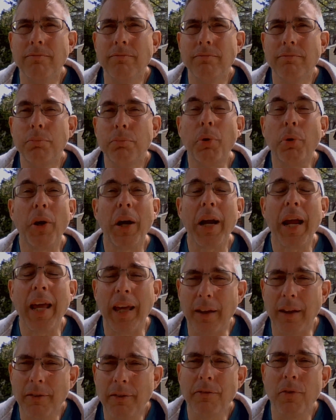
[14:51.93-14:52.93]

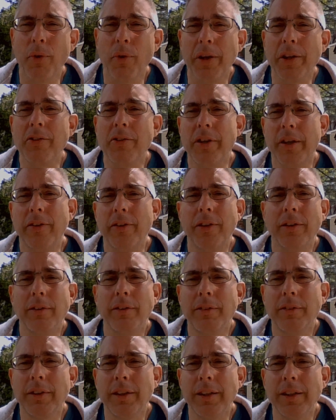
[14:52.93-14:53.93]
praying for each other.
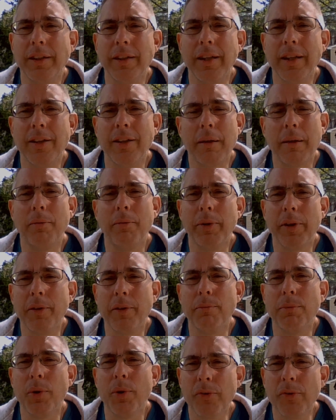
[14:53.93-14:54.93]
And that's probably
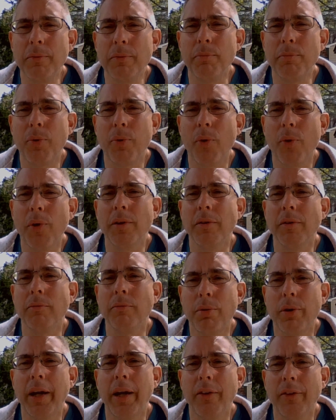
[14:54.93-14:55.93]
the most important
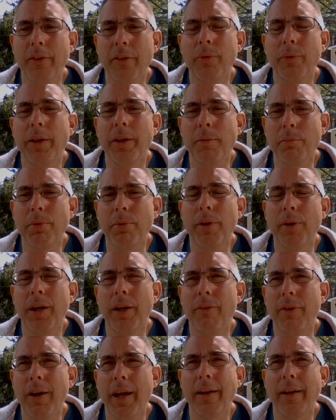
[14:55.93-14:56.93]
prayer that we can pray
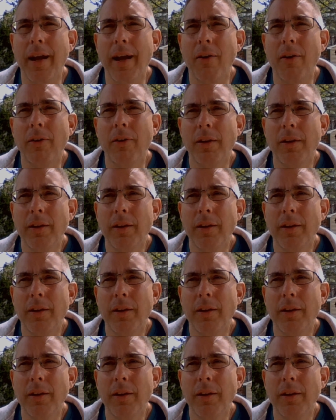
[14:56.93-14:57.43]
right now,